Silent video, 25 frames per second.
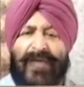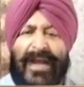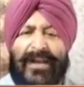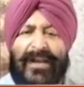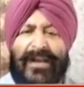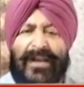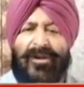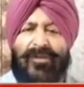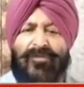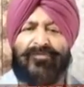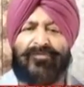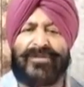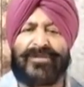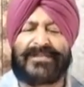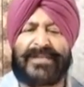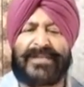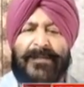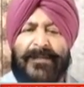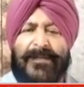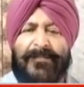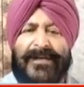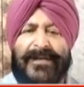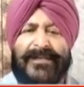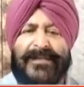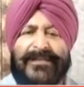dialogue with
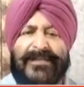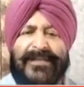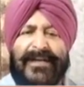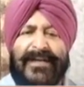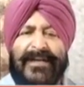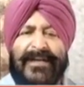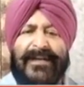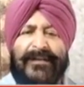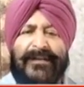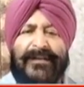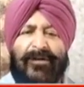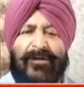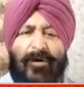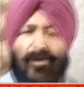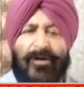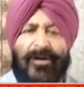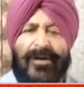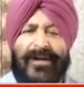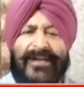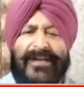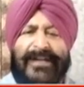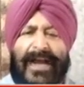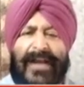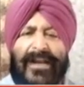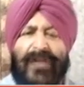separatists. The
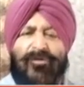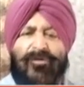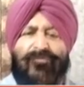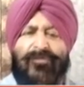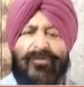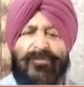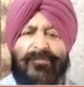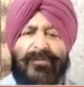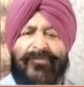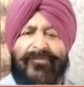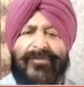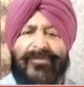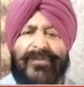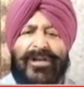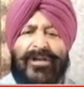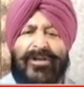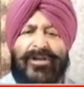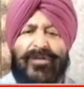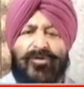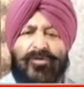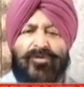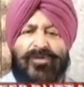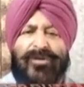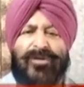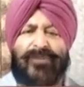only dialogue will be with the
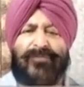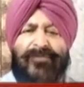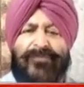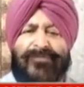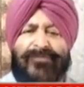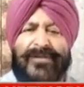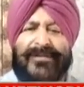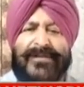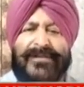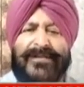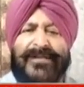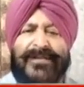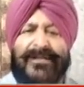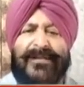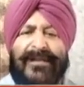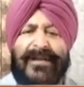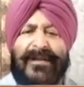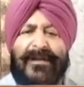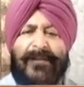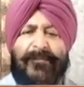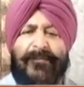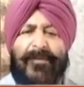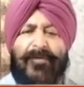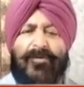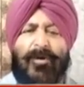youth of this region
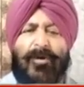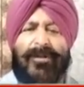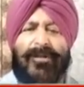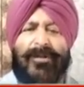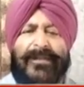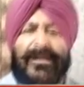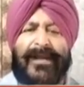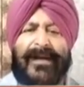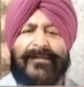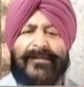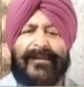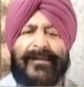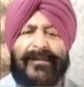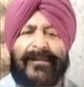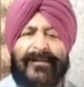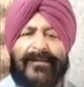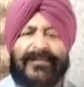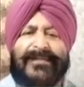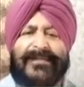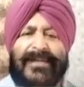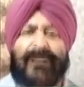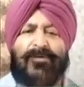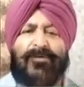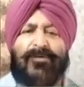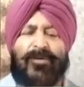because they are the real
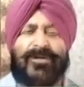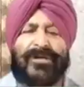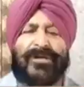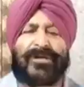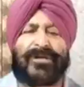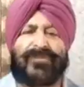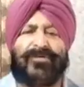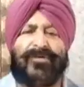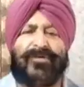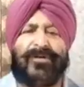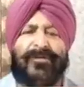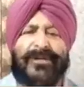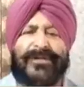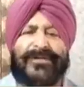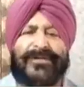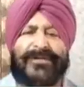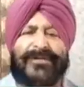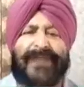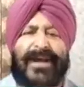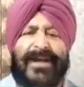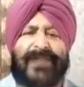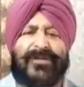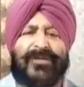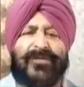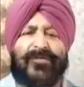stakeholders. So he'll be
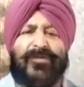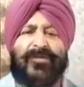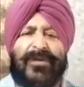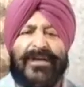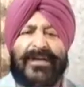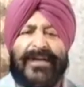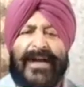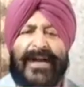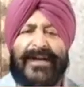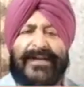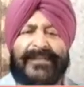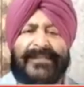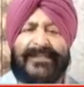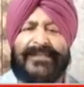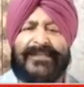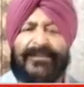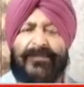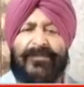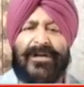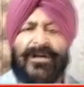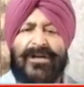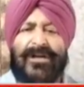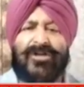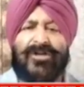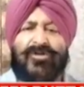trying to address
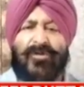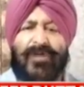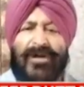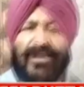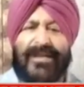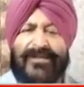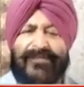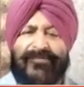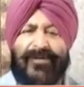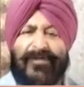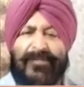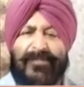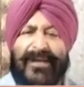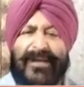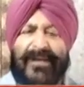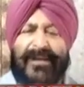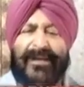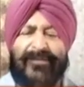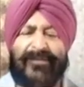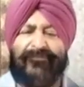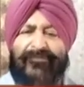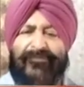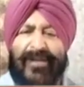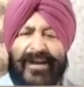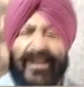them. So it will be
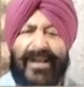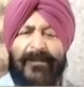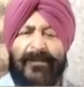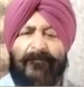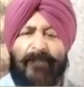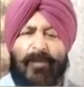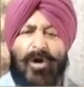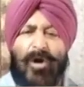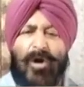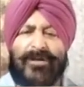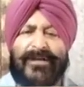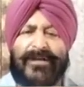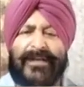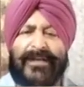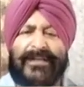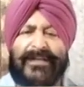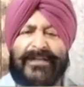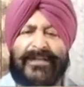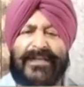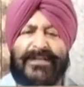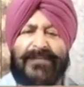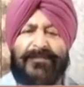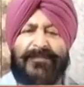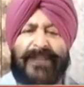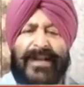very important in
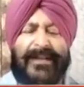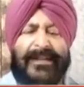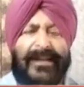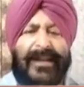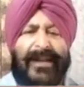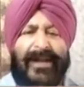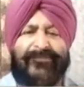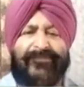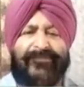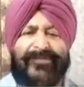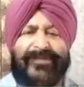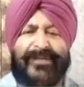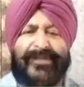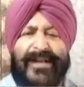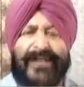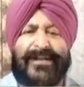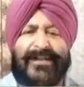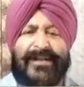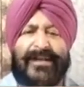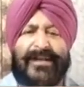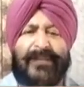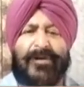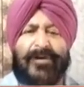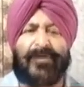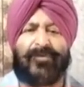Kashmir. And then after that, he's
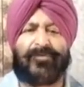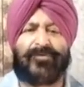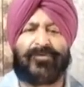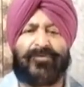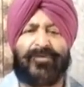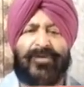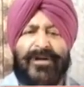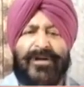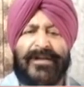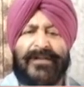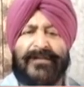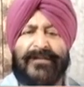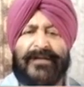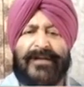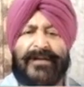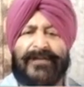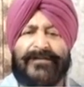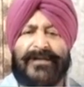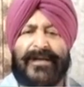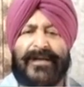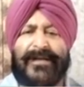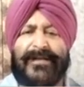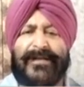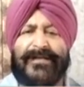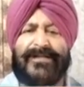coming over to
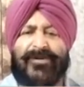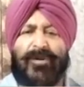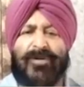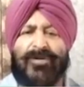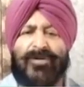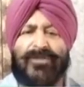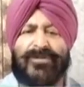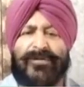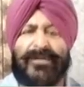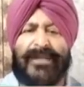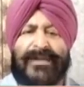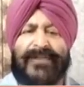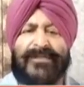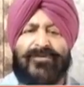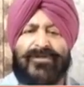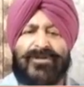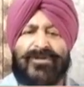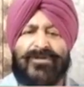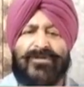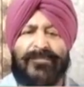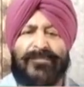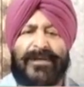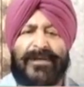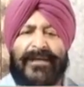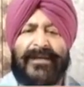Katra region also that's
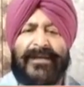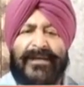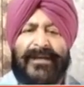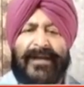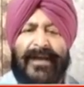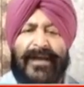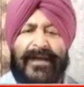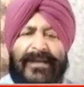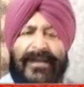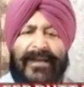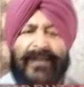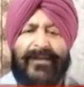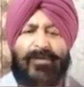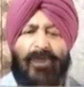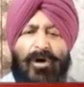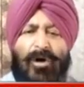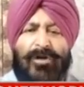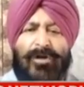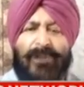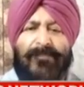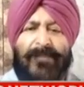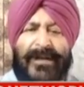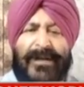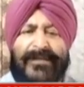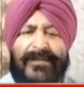going to be, again,
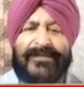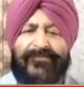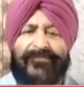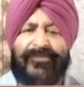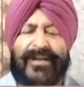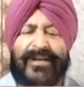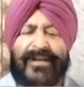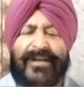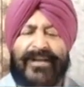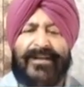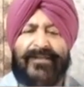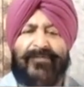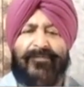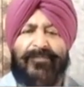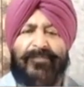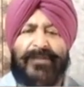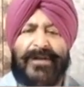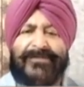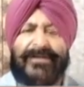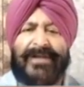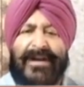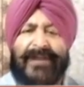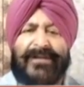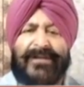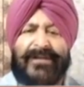hot belt, where he will be
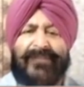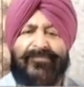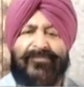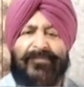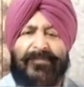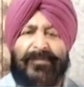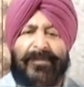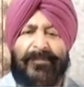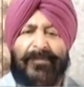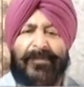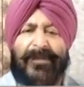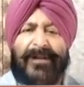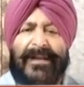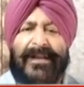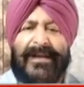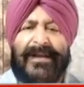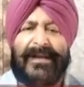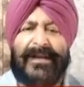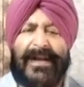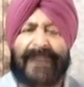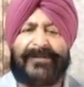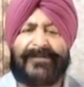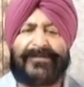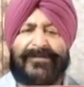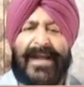interacting with the people
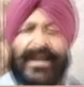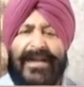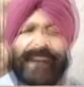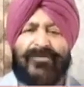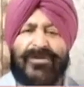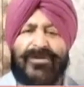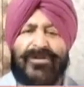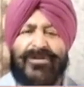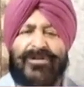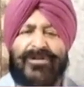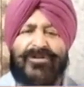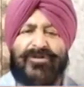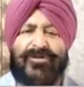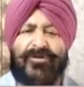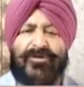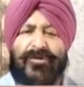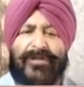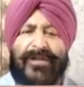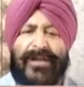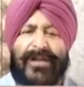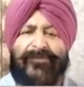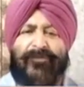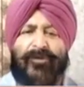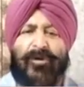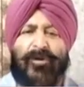and trying to ensure
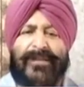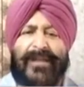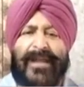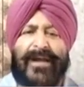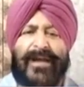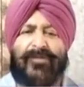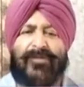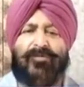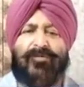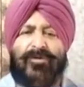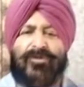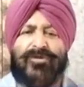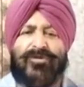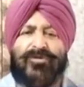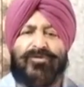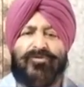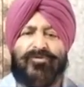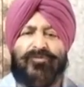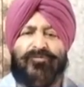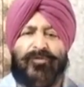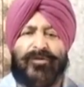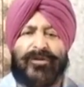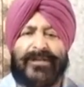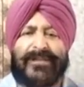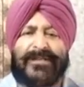that what they are going to
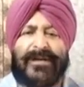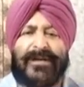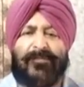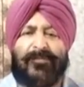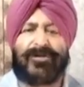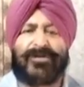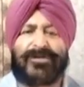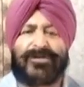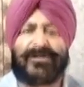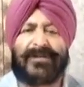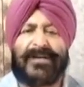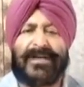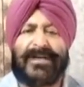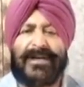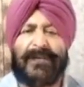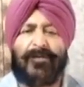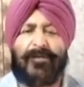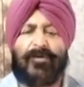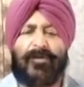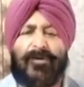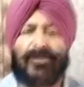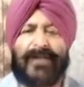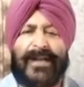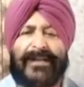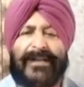do for the Jammu region,
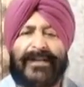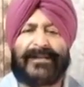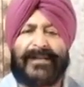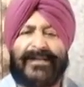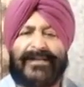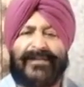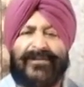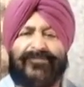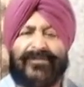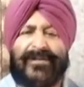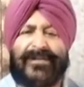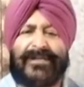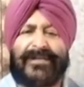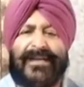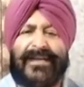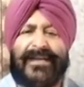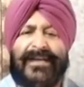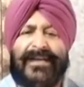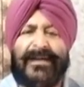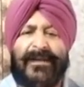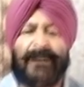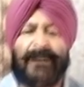because at the end of the day,